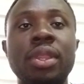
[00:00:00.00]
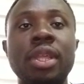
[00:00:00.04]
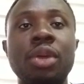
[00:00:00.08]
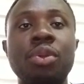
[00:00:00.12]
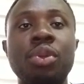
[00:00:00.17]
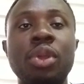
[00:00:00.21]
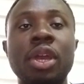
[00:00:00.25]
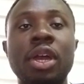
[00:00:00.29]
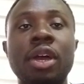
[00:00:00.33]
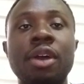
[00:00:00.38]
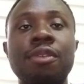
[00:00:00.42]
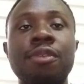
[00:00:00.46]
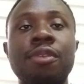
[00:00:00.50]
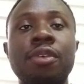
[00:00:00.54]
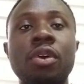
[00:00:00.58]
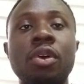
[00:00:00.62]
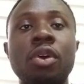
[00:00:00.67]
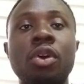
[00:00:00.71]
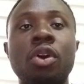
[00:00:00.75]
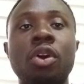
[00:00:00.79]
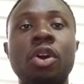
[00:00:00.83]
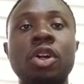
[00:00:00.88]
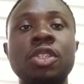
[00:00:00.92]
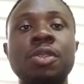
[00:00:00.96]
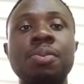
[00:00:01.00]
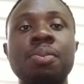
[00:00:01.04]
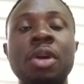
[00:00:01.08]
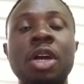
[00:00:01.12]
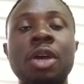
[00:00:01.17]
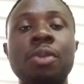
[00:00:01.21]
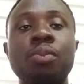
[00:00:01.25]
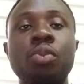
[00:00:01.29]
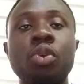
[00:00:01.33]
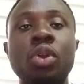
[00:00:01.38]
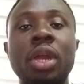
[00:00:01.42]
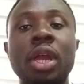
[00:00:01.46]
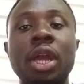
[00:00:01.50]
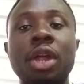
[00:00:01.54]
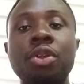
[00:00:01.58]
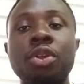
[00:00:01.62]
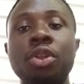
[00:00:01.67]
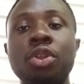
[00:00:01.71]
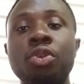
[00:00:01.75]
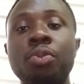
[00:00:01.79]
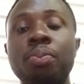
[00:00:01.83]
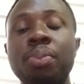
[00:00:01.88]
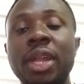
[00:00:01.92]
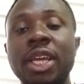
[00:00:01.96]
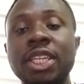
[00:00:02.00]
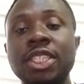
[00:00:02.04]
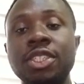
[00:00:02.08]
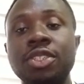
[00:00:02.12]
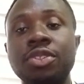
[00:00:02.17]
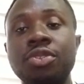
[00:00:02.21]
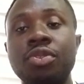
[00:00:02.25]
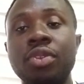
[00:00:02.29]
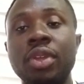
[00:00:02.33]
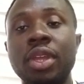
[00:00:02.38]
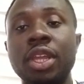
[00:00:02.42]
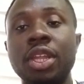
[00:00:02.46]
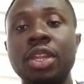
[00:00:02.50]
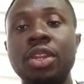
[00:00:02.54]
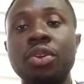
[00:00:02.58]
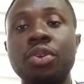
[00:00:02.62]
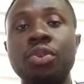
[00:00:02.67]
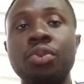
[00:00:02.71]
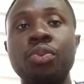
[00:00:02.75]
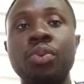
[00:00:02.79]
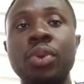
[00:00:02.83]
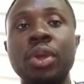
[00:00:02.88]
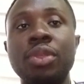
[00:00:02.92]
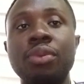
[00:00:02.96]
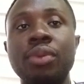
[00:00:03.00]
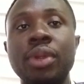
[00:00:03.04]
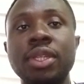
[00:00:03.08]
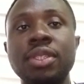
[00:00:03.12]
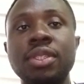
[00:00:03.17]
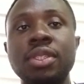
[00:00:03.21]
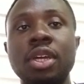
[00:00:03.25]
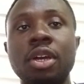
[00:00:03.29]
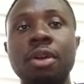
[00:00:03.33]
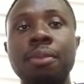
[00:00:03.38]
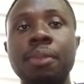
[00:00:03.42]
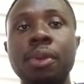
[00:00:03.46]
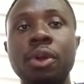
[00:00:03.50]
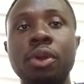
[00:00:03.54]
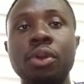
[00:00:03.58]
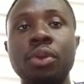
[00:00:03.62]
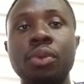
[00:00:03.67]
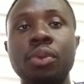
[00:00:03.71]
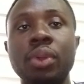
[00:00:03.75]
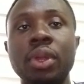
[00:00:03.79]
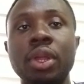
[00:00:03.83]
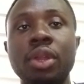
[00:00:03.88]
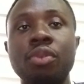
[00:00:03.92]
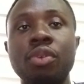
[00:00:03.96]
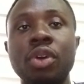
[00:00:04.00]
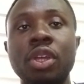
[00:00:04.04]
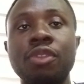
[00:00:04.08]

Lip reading: Then we have Osman Bukari, who plays his trade with Red Star Belgrade,